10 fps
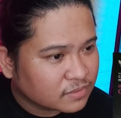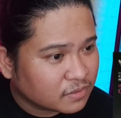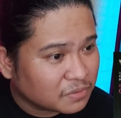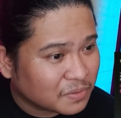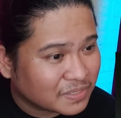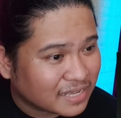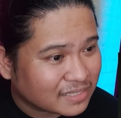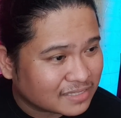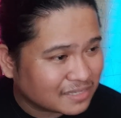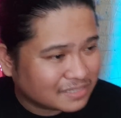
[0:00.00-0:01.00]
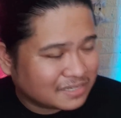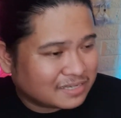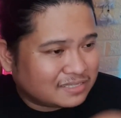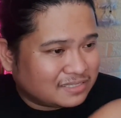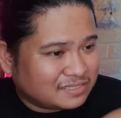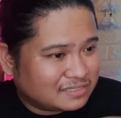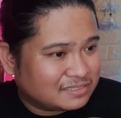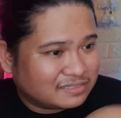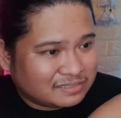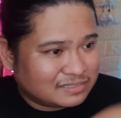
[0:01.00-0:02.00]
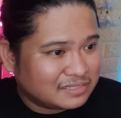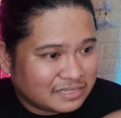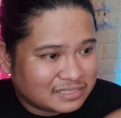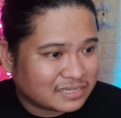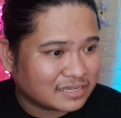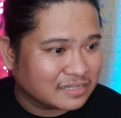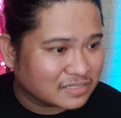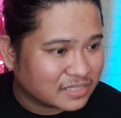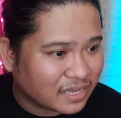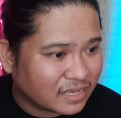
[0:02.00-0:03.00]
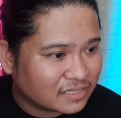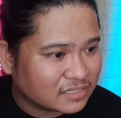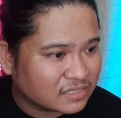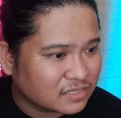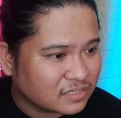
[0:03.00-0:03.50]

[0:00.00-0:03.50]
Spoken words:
Oh, look at that. The details, guys.